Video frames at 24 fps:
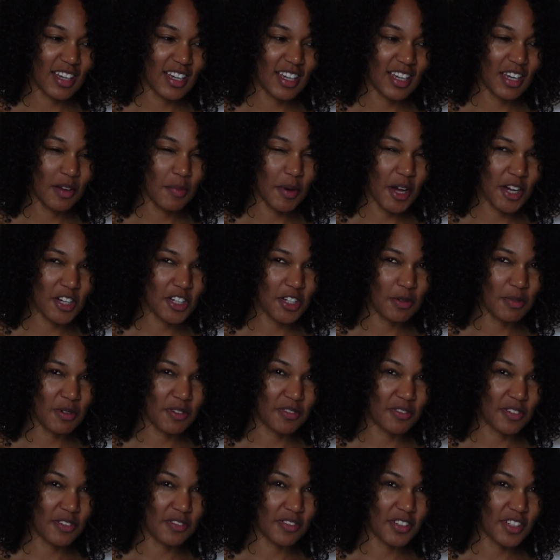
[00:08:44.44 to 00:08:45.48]
Maybe I should be
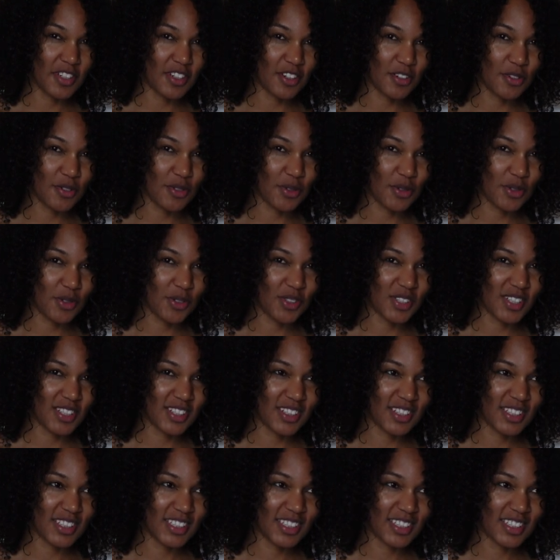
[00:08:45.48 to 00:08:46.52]
15 years old.
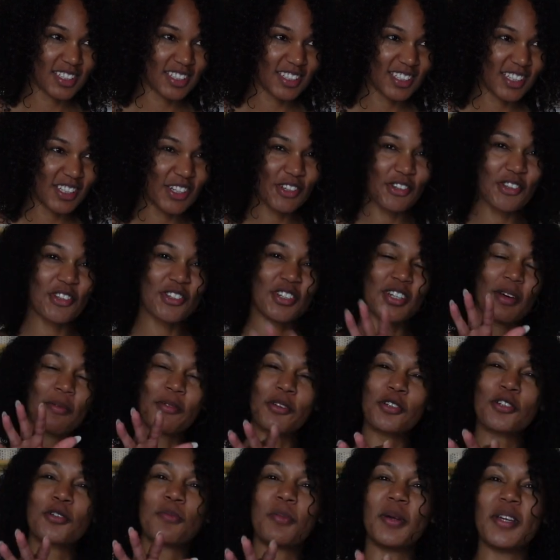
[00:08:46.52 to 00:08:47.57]
You know, some of
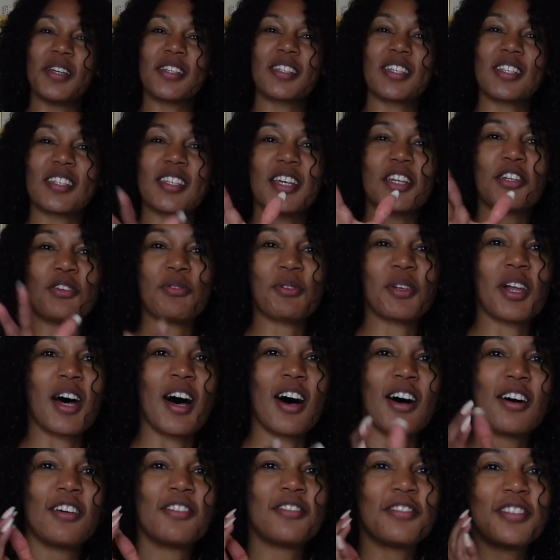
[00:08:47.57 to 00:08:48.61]
those pieces that you
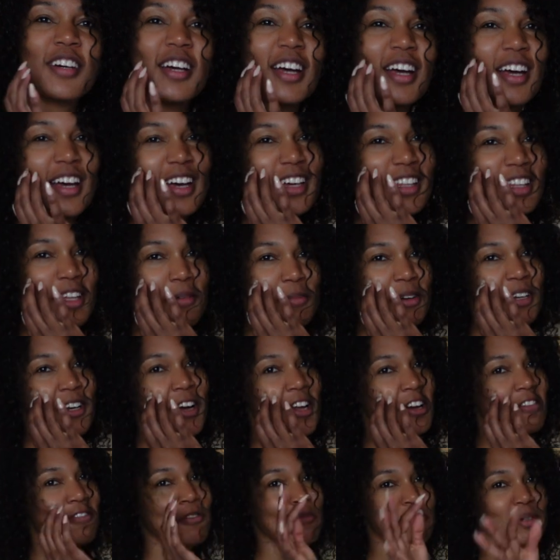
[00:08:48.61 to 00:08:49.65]
love, they may
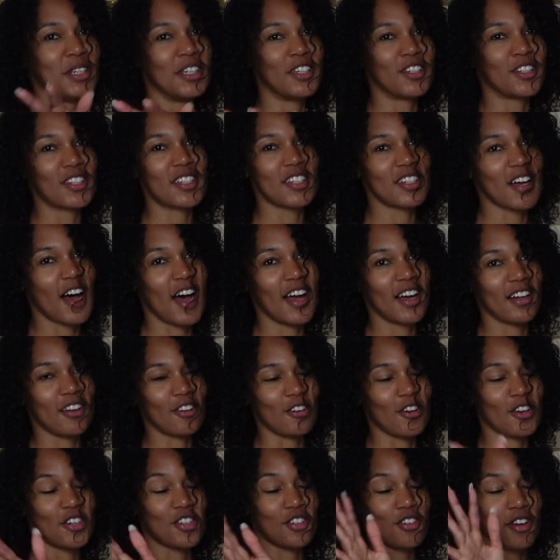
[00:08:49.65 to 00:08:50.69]
not even be in style
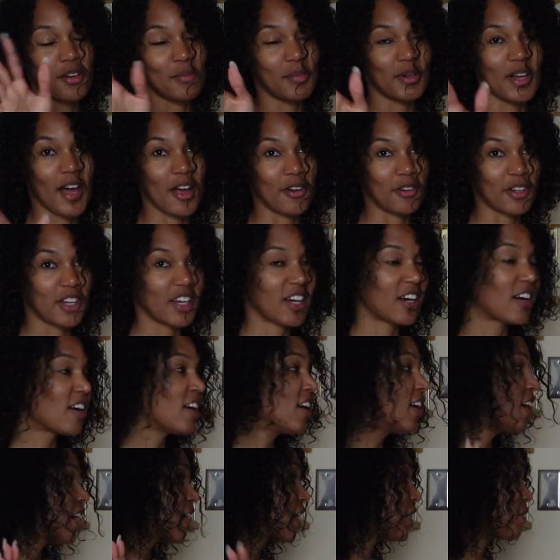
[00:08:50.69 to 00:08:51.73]
or on trend, but I don't care.
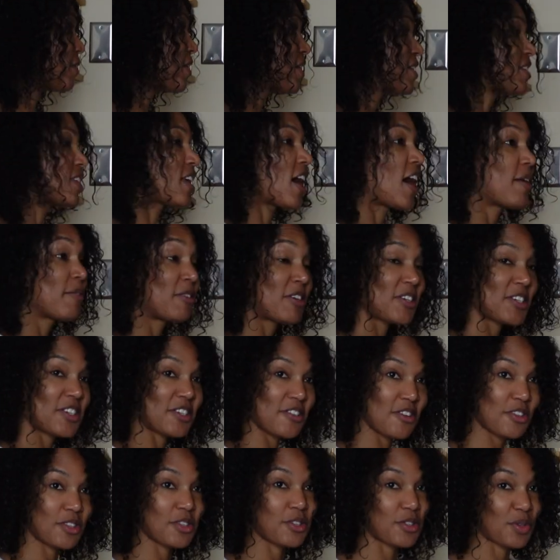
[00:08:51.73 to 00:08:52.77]
Anyways, I'm gonna
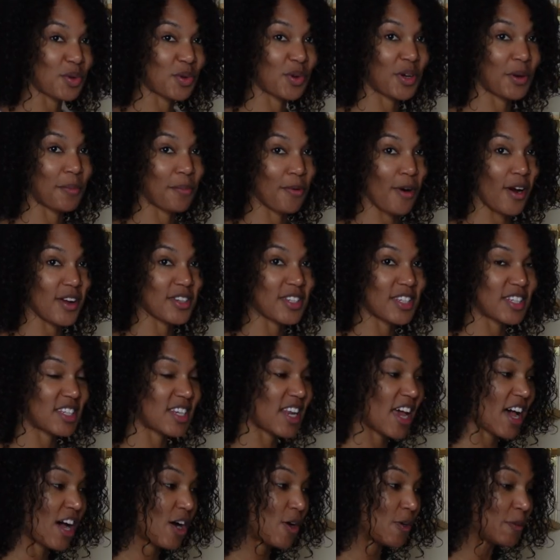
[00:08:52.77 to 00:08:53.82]
start the soaking process
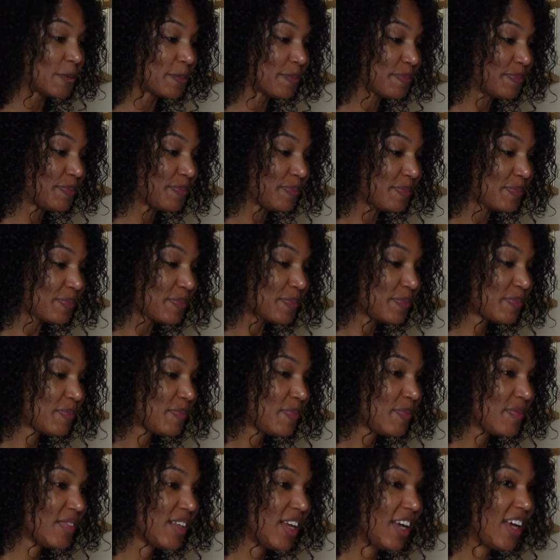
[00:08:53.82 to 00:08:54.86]
now
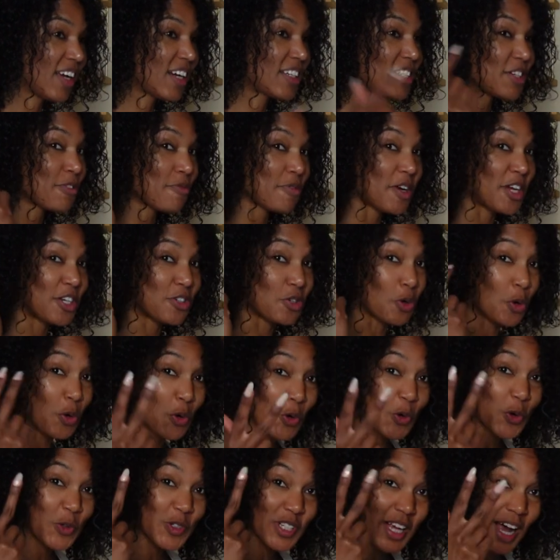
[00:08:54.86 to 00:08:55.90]
because it rained
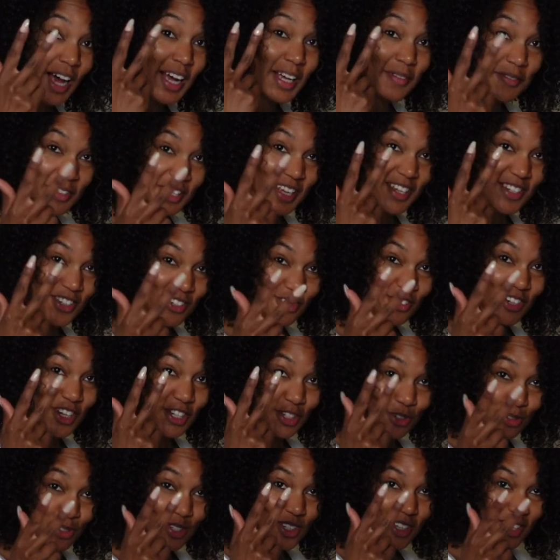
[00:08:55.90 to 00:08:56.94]
2 times yesterday.
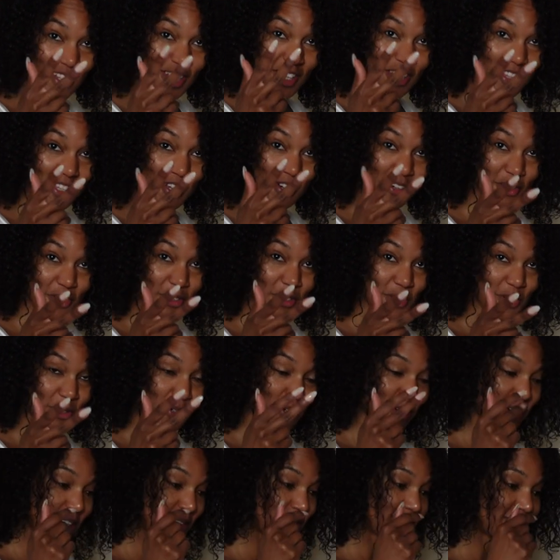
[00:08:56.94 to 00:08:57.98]
You saw that
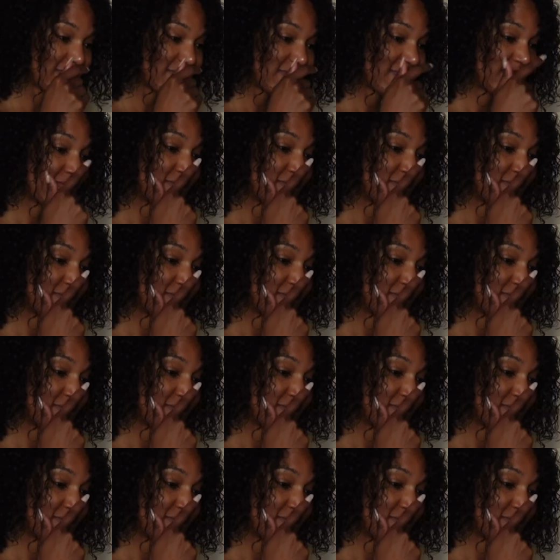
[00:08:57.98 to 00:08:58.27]
thunderstorm.